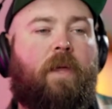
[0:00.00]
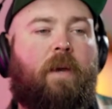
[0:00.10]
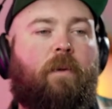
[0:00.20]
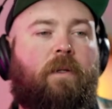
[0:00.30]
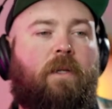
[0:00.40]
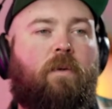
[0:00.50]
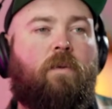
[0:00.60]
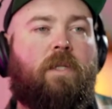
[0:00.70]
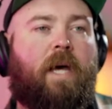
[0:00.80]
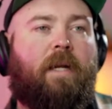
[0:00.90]
use
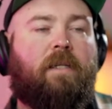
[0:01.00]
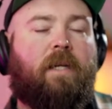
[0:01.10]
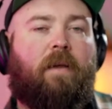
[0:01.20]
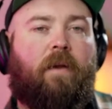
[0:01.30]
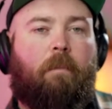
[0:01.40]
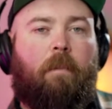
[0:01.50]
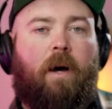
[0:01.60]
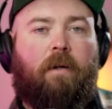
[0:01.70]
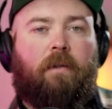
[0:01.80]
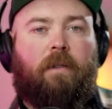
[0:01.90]
that as like their
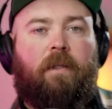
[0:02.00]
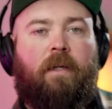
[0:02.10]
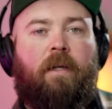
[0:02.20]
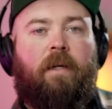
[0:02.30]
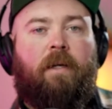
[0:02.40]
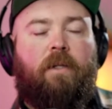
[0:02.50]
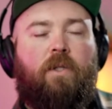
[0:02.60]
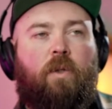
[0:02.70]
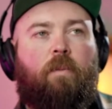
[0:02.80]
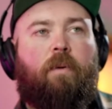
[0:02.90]
model
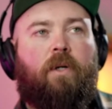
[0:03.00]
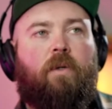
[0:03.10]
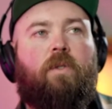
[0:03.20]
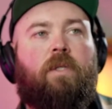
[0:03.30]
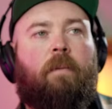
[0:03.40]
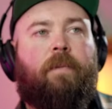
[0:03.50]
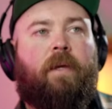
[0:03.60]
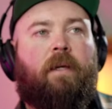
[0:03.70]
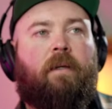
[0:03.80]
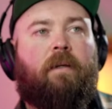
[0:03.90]
to produce
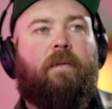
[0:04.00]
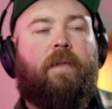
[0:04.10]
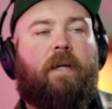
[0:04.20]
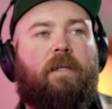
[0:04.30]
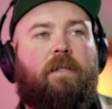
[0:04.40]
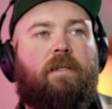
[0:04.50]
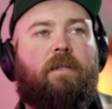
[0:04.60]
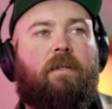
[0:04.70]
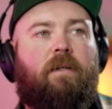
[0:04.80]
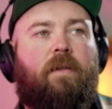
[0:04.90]
something that is
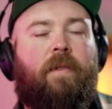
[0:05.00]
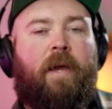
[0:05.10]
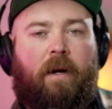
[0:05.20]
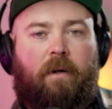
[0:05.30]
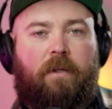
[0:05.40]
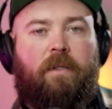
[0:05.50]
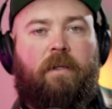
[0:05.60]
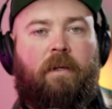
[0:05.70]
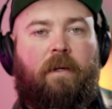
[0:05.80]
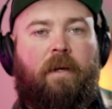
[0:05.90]
theirs
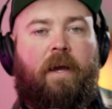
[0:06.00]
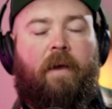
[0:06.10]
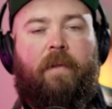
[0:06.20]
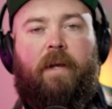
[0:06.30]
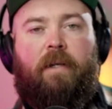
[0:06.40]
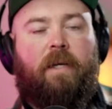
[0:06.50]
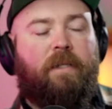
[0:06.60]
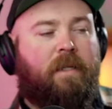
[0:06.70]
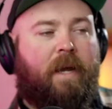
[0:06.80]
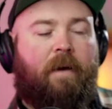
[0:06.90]
and that
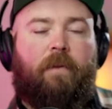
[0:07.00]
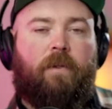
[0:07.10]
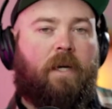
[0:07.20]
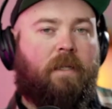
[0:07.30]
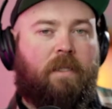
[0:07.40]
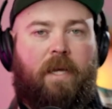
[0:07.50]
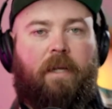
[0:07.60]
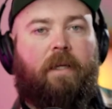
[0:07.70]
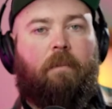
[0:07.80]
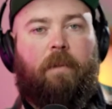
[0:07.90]
doesn't have those
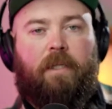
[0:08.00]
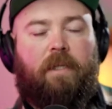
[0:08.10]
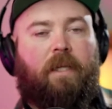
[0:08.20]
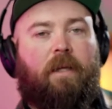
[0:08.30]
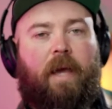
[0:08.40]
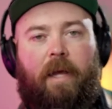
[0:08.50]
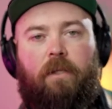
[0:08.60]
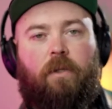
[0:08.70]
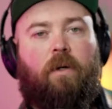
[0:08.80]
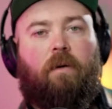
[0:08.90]
unsettling bits, like the hands
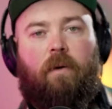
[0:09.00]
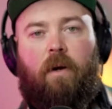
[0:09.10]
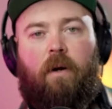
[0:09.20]
are all wrong, or